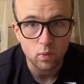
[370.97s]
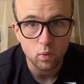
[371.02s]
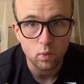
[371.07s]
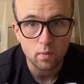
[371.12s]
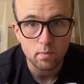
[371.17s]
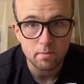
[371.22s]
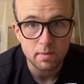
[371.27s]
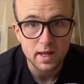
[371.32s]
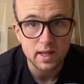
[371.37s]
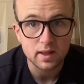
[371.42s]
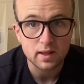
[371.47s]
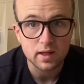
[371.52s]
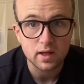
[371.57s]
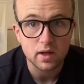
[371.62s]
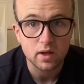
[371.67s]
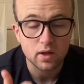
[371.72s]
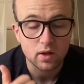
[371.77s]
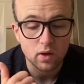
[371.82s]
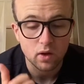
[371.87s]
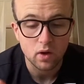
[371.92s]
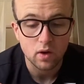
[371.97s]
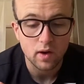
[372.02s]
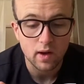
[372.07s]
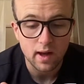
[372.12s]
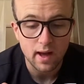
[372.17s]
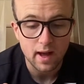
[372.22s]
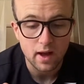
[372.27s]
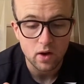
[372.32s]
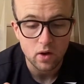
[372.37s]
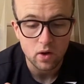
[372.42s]
milk
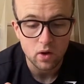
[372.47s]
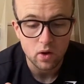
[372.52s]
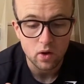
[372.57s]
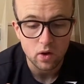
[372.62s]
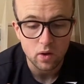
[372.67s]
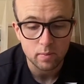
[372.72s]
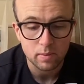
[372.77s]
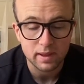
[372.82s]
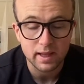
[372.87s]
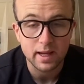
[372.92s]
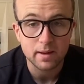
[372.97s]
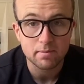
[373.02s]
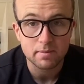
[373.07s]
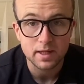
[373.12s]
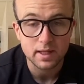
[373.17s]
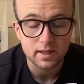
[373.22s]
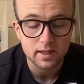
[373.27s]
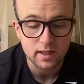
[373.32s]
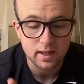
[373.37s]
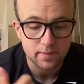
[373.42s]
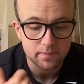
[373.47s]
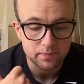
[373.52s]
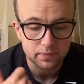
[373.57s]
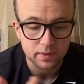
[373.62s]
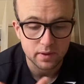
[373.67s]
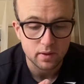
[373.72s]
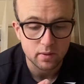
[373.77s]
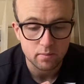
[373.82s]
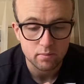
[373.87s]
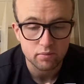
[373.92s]
or plant milk,
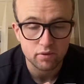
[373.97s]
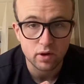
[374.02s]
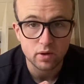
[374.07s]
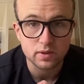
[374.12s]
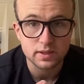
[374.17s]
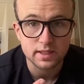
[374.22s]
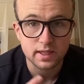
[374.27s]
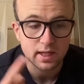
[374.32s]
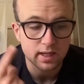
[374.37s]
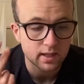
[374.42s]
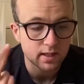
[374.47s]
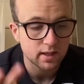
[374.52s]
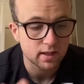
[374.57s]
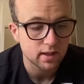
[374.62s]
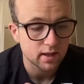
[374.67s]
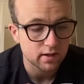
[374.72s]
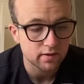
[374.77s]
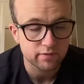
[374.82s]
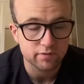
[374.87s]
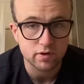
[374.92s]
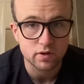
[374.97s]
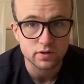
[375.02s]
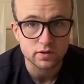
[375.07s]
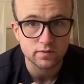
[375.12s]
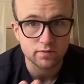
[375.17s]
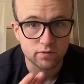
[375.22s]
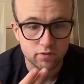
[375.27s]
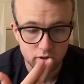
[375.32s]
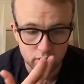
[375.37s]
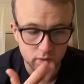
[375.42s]
protein, and
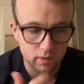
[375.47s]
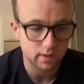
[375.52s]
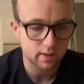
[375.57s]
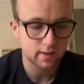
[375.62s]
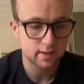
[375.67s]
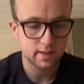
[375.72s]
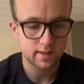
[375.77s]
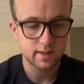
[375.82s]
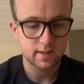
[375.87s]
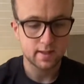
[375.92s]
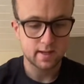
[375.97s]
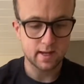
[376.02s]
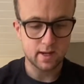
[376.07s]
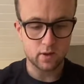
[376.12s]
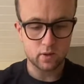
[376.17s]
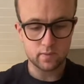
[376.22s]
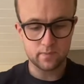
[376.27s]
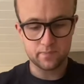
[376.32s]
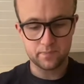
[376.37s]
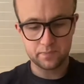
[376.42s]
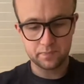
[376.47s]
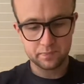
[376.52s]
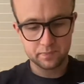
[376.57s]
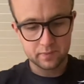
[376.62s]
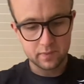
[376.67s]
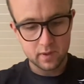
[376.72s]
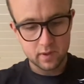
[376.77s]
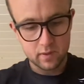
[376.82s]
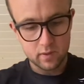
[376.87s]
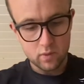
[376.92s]
frozen fruit. Now,
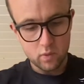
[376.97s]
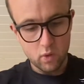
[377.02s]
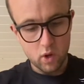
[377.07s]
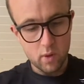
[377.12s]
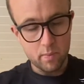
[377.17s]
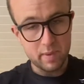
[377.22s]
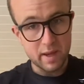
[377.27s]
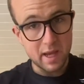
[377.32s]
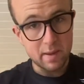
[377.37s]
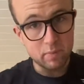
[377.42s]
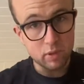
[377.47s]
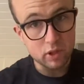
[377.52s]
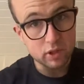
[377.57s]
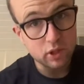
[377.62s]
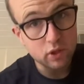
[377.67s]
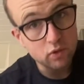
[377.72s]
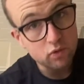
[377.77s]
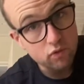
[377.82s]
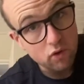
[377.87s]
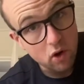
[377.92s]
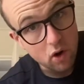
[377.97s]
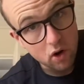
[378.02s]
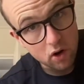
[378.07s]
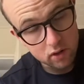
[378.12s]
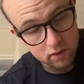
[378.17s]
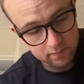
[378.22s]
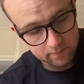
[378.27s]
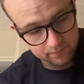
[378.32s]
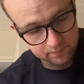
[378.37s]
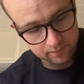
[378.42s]
what people do
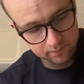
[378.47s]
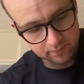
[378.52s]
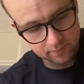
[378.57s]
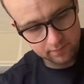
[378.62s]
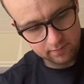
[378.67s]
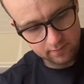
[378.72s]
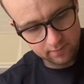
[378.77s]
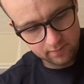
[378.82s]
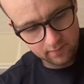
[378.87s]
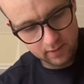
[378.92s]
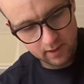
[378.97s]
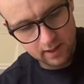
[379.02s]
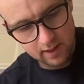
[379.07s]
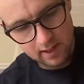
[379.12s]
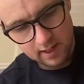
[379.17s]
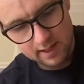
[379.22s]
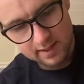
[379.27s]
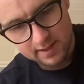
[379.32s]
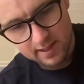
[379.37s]
wrong is